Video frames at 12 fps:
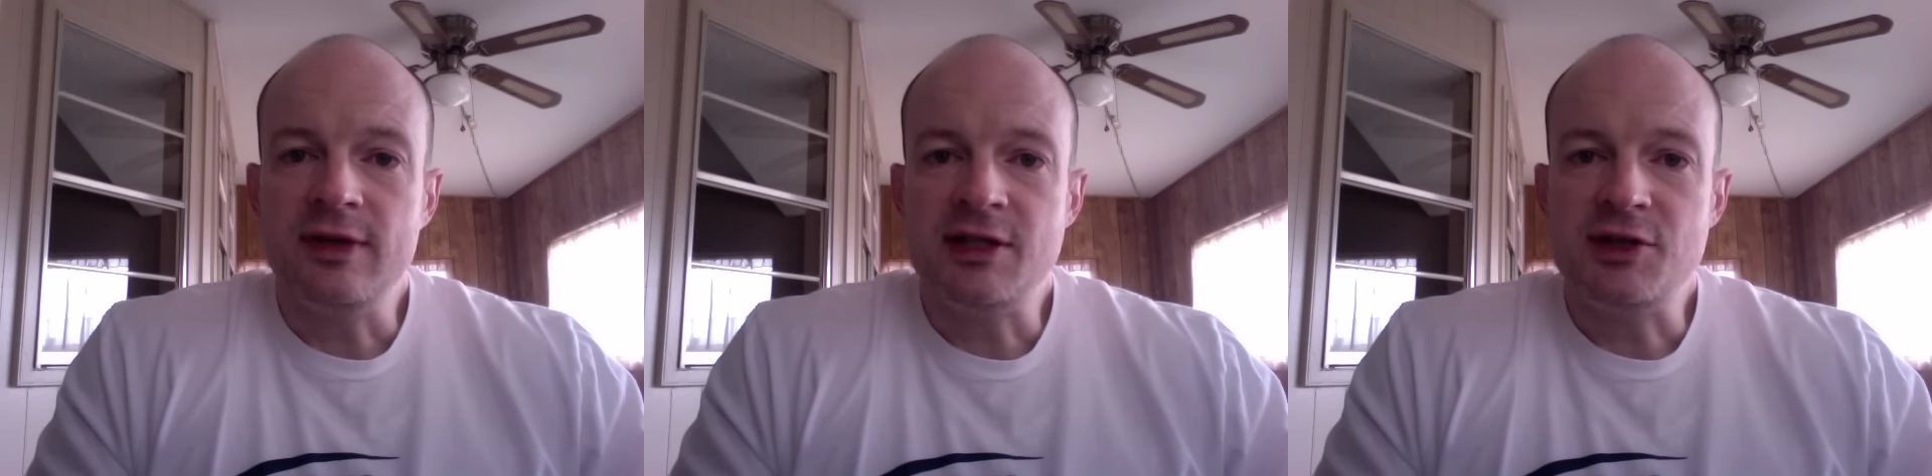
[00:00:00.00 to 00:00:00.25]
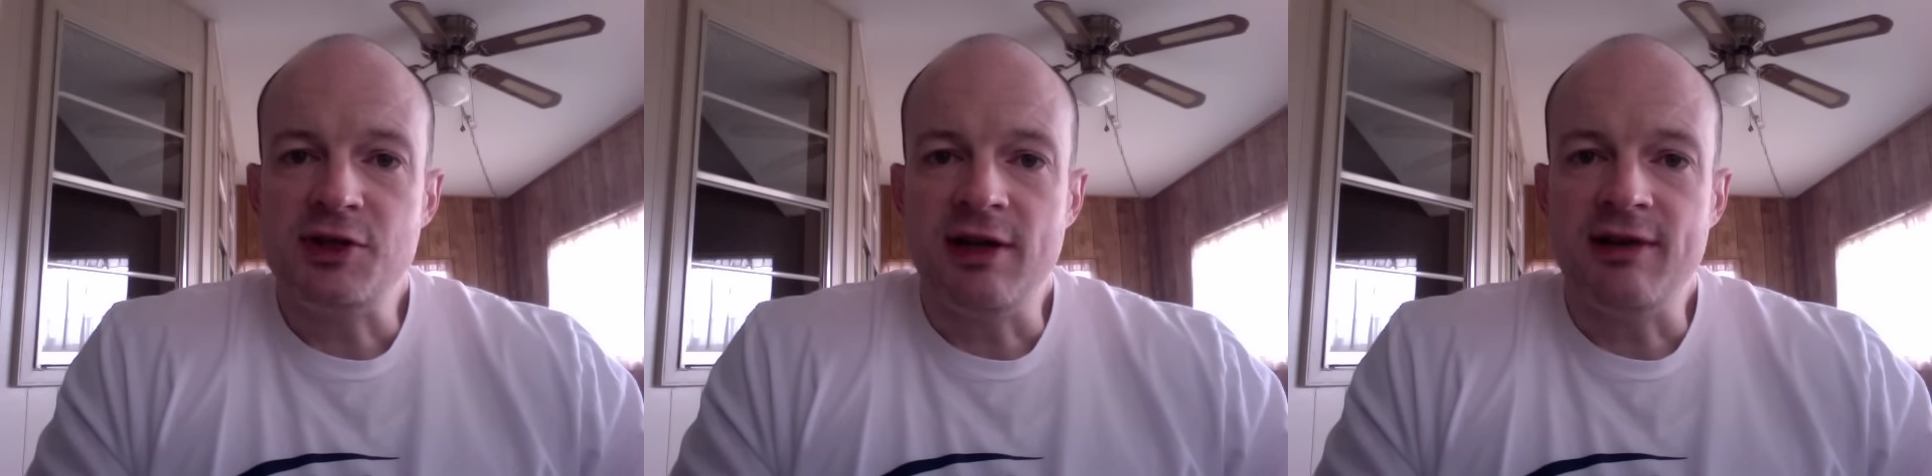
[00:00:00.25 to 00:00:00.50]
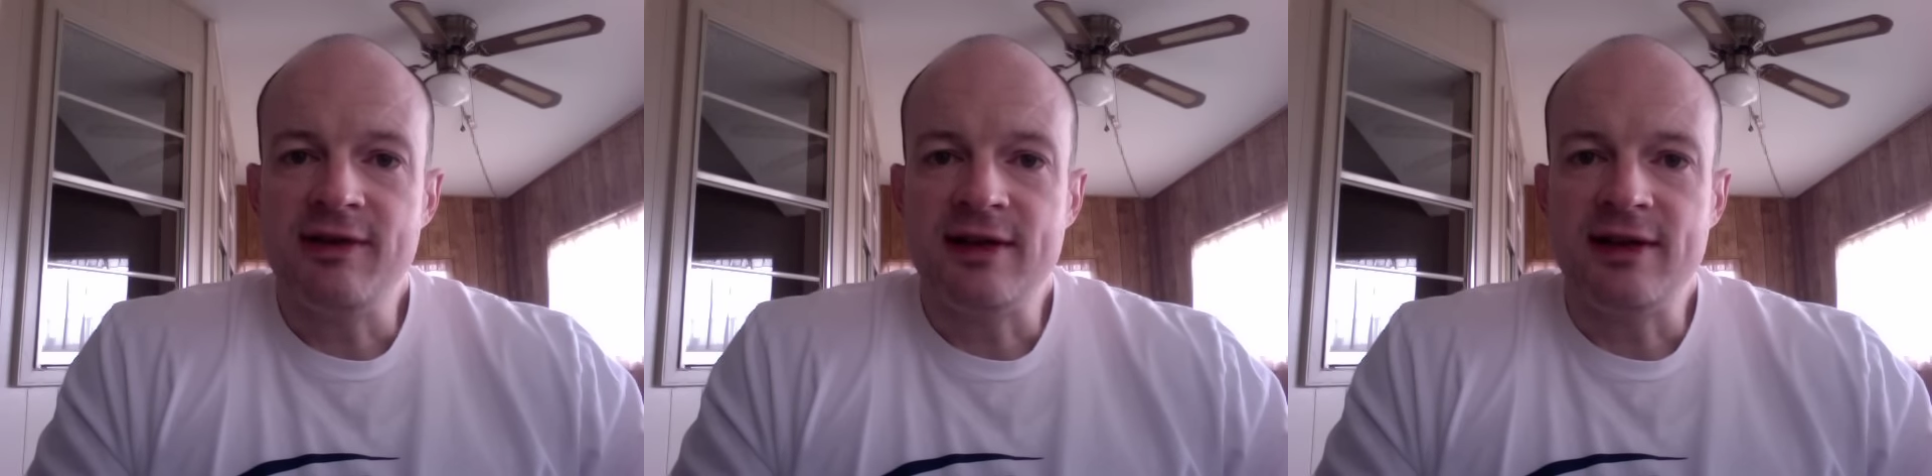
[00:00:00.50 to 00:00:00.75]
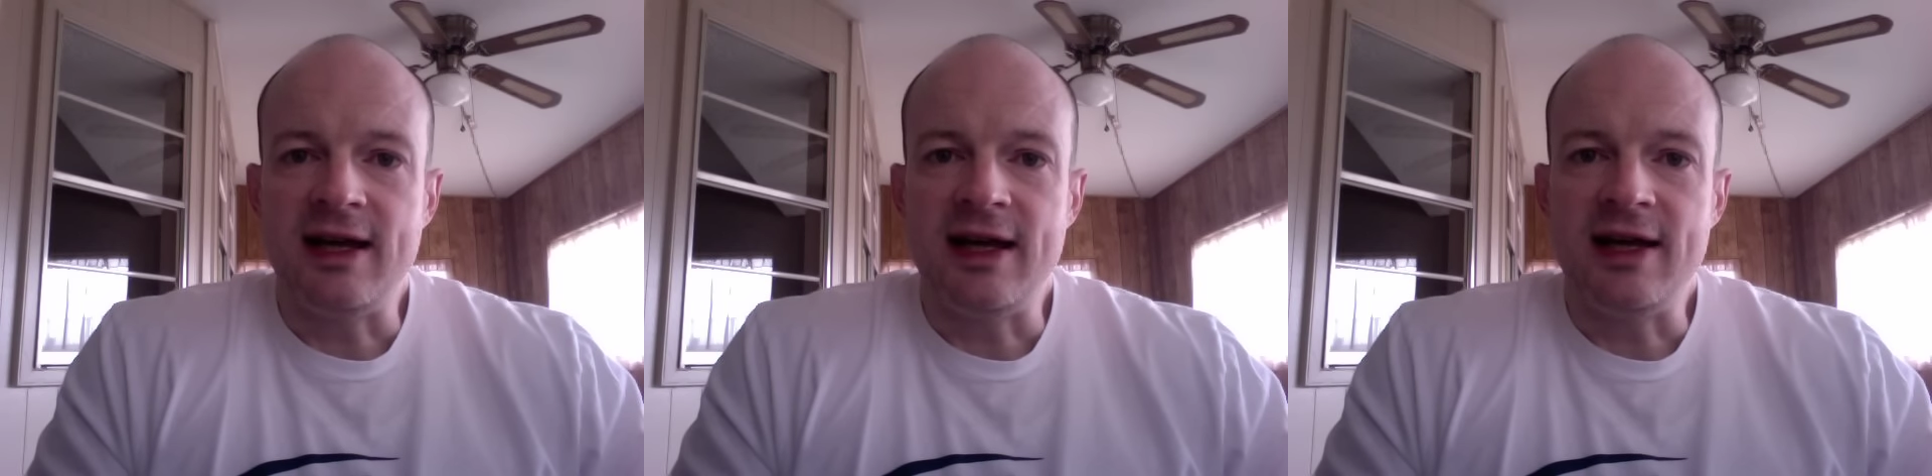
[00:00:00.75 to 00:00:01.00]
adjust to
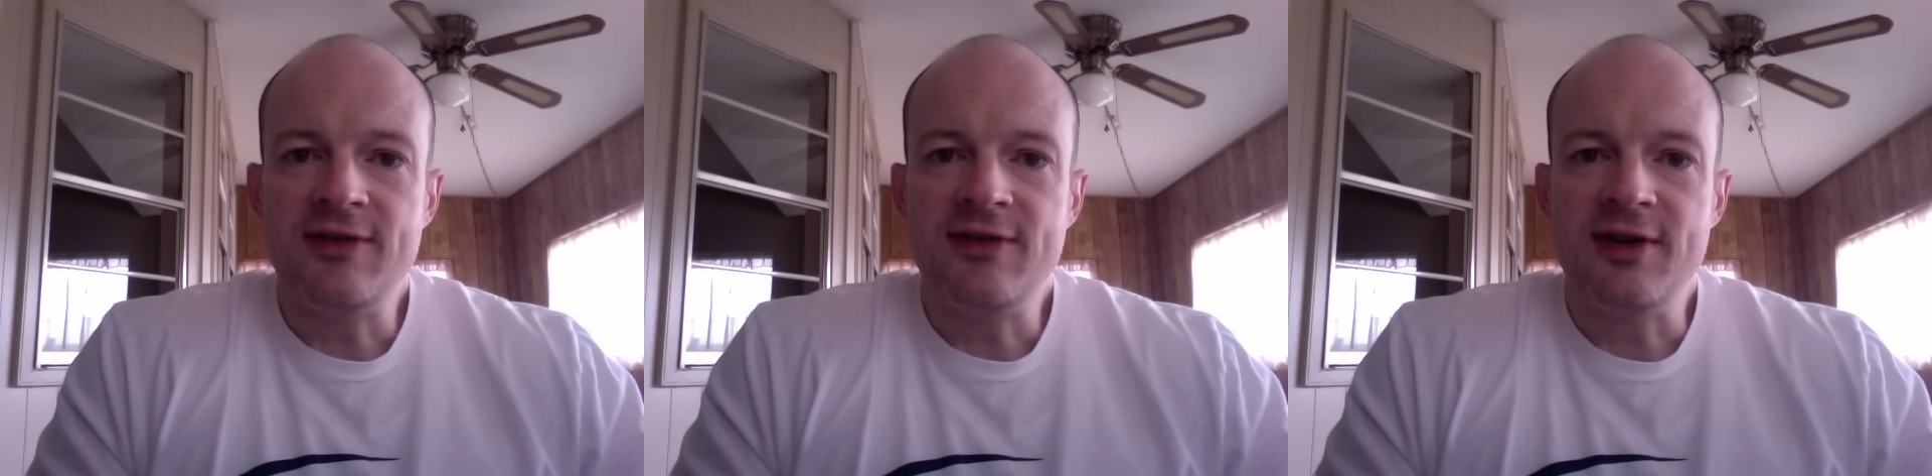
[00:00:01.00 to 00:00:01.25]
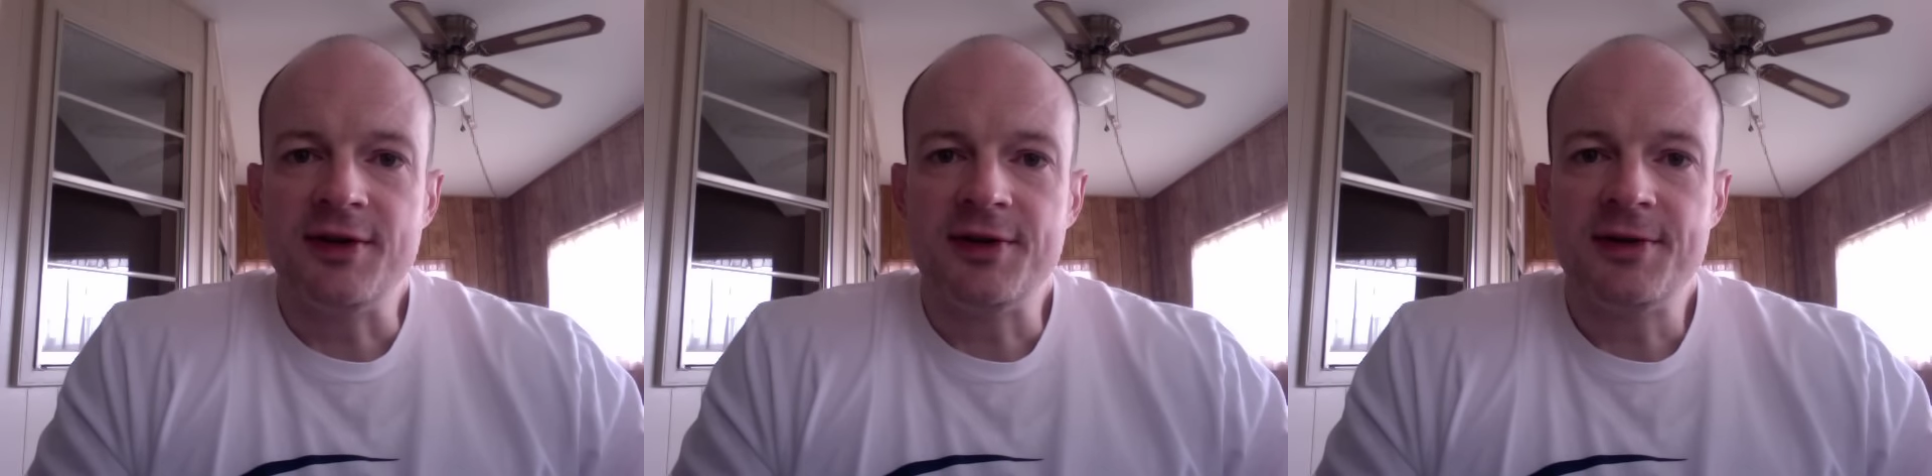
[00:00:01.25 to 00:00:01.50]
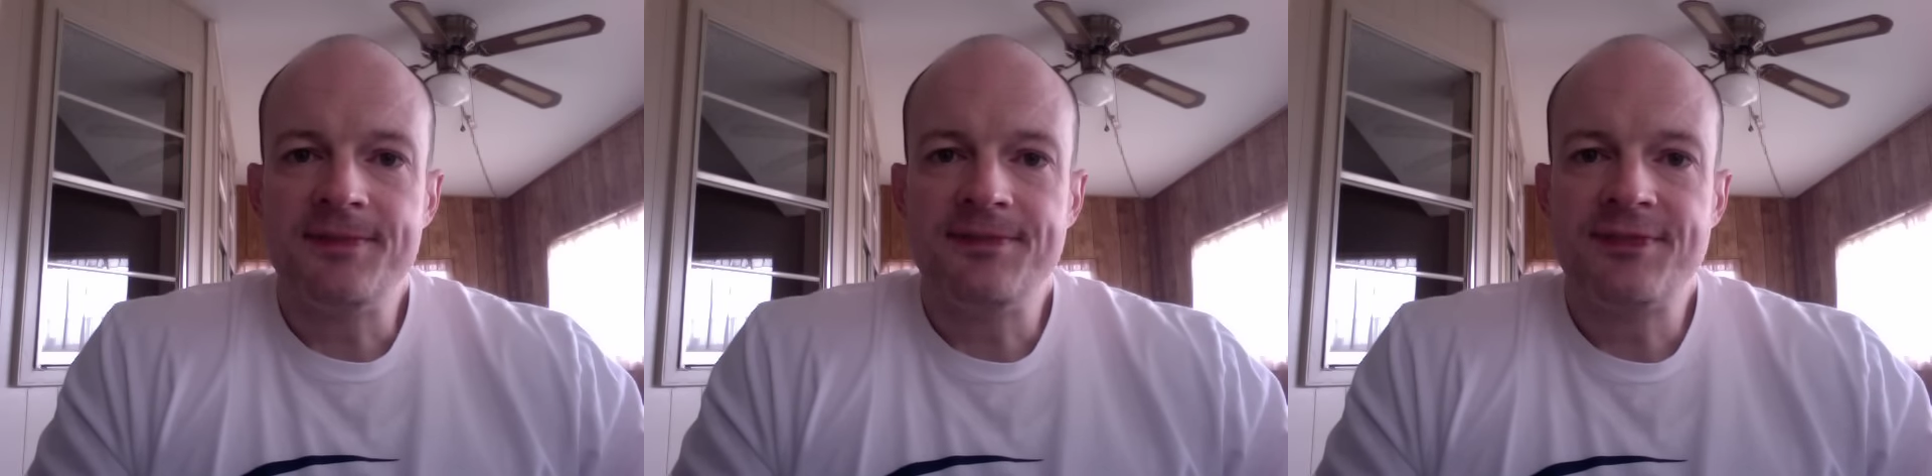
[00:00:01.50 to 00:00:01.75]
life here,